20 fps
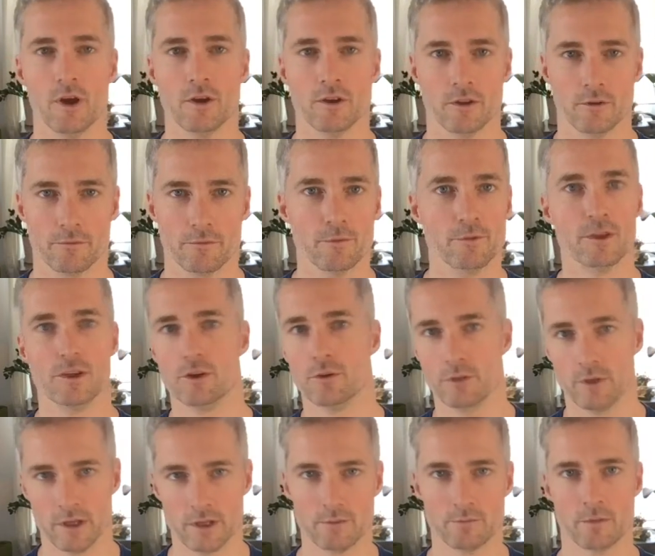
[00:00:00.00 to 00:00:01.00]
The food that you
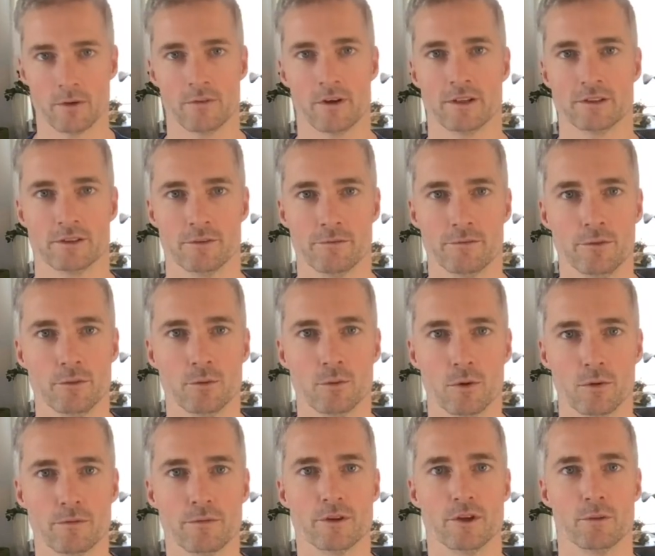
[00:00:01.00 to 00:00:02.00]
eat provides the
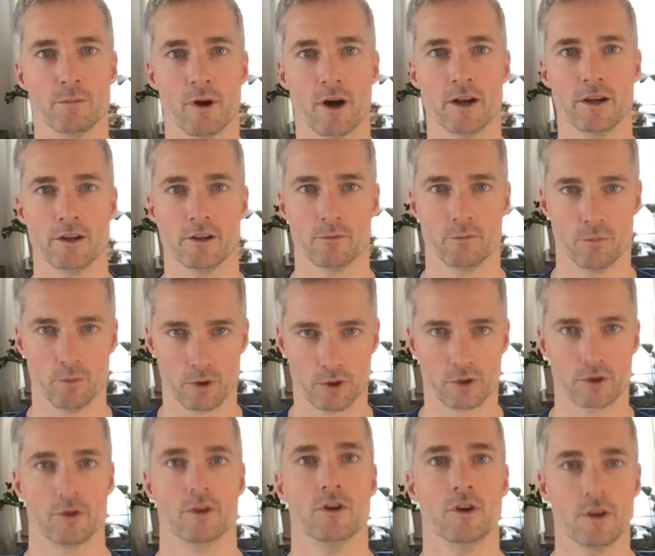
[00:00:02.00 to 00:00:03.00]
fuel for your body to
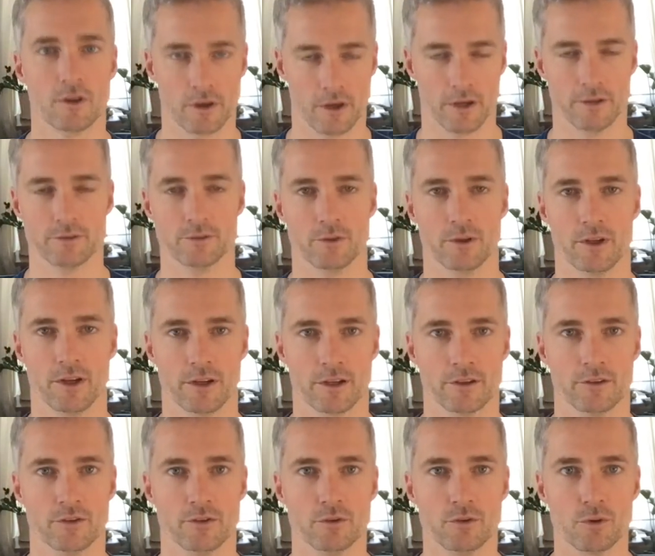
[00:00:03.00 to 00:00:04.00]
work, okay, so that it
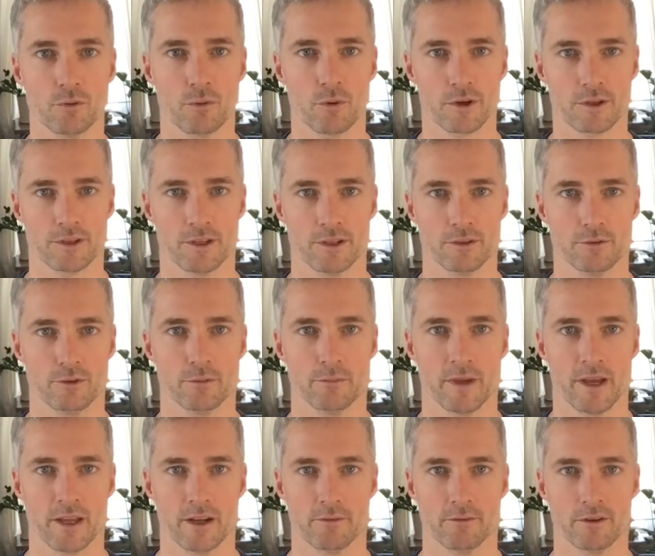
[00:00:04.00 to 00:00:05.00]
can do the work that you
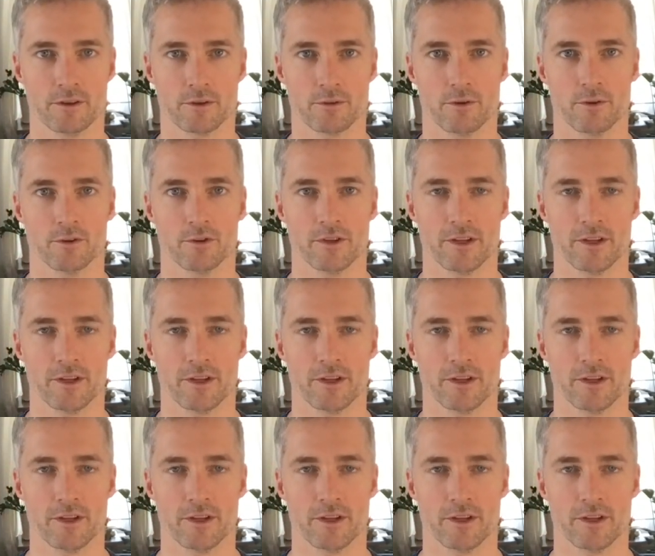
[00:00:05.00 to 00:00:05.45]
demand of it throughout the